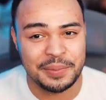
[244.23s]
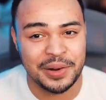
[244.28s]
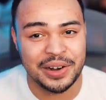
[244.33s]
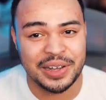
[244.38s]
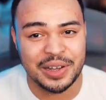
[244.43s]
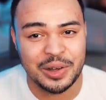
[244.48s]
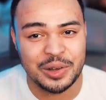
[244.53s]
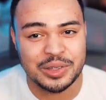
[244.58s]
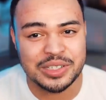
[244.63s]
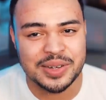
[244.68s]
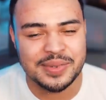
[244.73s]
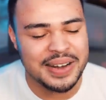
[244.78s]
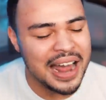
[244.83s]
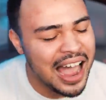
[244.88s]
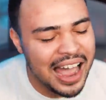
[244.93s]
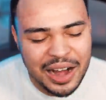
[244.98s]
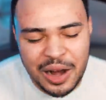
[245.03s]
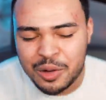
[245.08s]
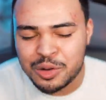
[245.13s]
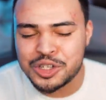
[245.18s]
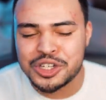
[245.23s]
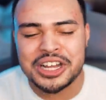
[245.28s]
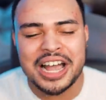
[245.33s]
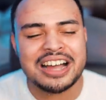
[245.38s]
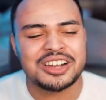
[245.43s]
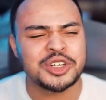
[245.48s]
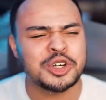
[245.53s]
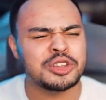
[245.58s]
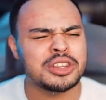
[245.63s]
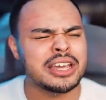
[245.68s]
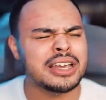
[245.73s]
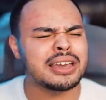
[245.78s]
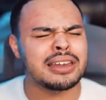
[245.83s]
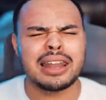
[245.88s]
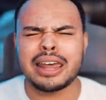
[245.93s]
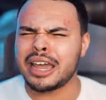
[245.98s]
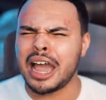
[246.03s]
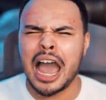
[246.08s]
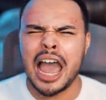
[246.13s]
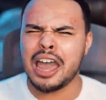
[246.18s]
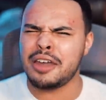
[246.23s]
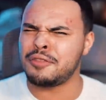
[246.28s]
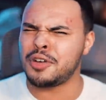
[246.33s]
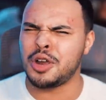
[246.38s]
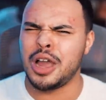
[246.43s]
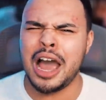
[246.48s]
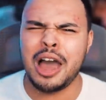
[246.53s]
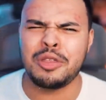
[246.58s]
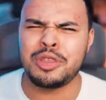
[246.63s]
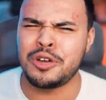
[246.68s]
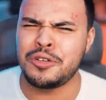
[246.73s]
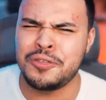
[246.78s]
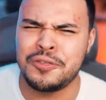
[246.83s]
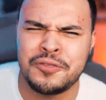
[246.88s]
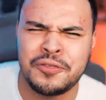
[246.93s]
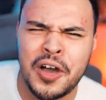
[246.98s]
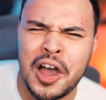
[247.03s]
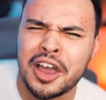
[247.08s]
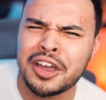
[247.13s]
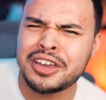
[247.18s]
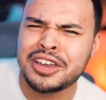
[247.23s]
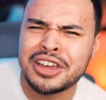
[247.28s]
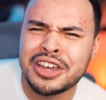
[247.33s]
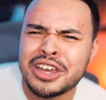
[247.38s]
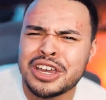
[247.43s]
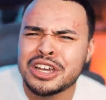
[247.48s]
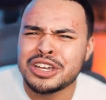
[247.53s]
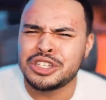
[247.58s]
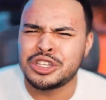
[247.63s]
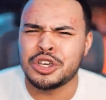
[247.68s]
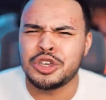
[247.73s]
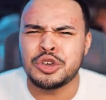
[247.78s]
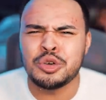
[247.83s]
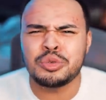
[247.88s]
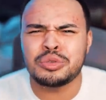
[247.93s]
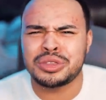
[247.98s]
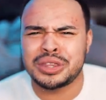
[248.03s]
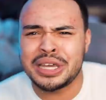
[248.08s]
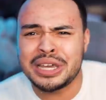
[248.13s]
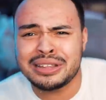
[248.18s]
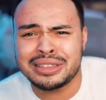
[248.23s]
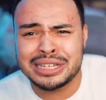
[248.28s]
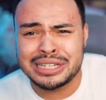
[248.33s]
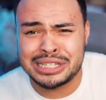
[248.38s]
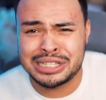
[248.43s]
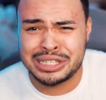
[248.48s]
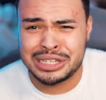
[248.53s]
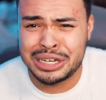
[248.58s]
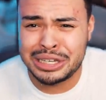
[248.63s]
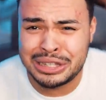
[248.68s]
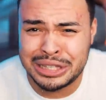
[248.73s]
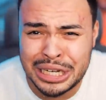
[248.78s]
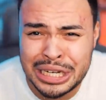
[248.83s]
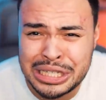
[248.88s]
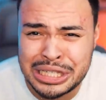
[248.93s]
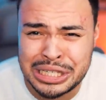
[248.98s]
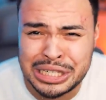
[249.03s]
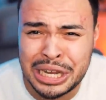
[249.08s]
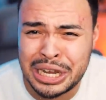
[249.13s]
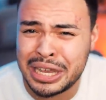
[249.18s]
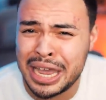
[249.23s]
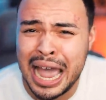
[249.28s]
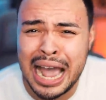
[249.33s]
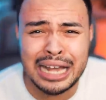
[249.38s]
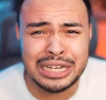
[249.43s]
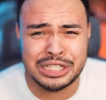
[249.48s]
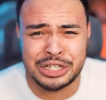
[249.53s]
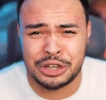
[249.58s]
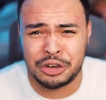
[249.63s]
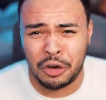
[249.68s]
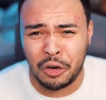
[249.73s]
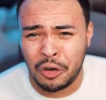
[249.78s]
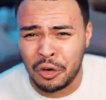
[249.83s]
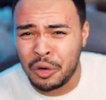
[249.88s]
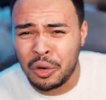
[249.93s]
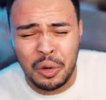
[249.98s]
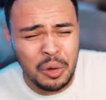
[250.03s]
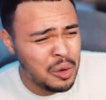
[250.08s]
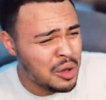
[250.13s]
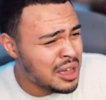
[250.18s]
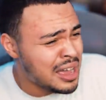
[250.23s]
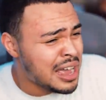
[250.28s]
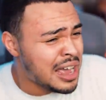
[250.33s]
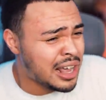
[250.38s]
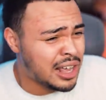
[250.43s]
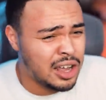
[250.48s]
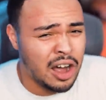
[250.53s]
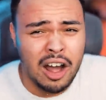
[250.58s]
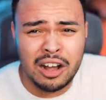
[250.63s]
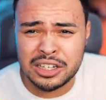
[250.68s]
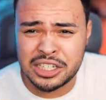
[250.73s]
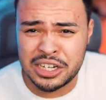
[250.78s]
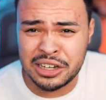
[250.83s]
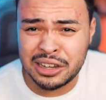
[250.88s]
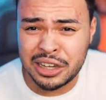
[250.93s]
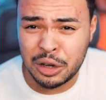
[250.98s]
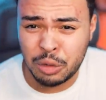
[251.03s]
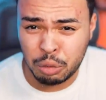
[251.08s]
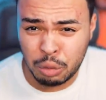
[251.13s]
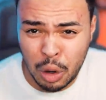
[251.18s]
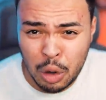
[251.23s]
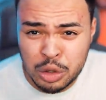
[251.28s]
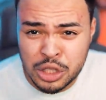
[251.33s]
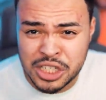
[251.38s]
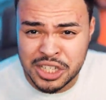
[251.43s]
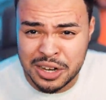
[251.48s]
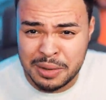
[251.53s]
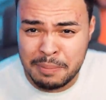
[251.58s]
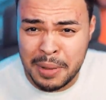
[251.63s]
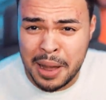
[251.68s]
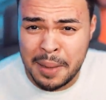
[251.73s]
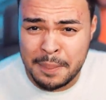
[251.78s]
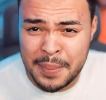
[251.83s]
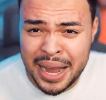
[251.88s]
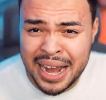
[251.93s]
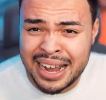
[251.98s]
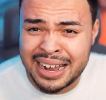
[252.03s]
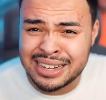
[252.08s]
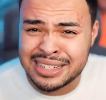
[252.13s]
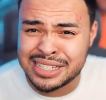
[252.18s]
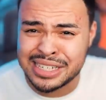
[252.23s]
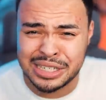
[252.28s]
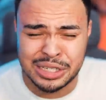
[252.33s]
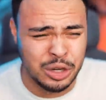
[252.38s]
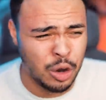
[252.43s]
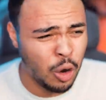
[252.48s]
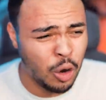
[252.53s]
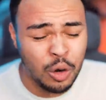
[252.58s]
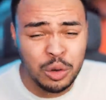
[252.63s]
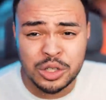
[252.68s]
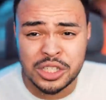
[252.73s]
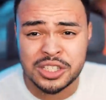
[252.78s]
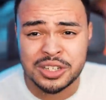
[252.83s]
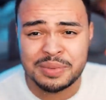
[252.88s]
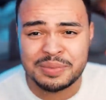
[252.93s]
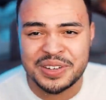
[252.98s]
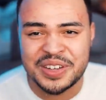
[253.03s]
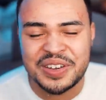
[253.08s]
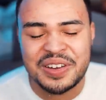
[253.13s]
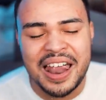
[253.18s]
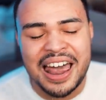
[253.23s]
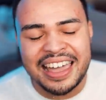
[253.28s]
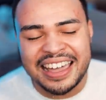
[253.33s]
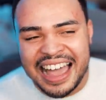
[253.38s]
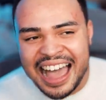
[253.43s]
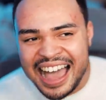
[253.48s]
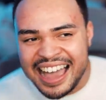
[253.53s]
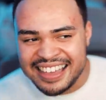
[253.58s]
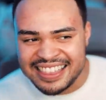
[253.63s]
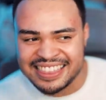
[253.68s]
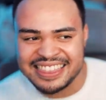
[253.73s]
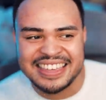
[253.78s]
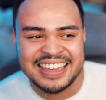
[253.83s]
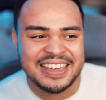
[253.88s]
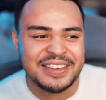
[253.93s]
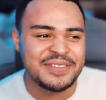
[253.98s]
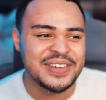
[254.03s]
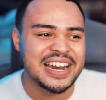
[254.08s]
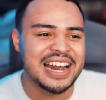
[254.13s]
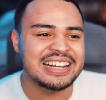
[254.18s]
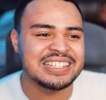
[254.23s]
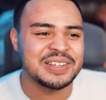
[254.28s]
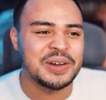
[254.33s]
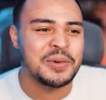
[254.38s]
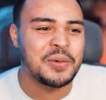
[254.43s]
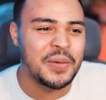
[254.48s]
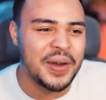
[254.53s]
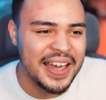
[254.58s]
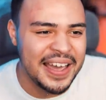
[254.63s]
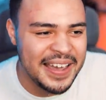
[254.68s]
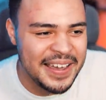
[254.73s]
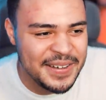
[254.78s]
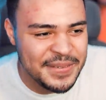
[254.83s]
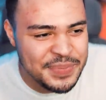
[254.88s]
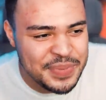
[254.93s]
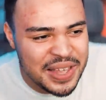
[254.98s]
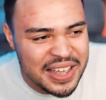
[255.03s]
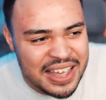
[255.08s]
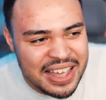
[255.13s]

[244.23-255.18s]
pretty wholesome. Now, I know what you guys are thinking, like, Ivory, how the fuck do you think this sadistic-ass girl constantly roasting my mans is wholesome, dude? Like, I think of it as a way,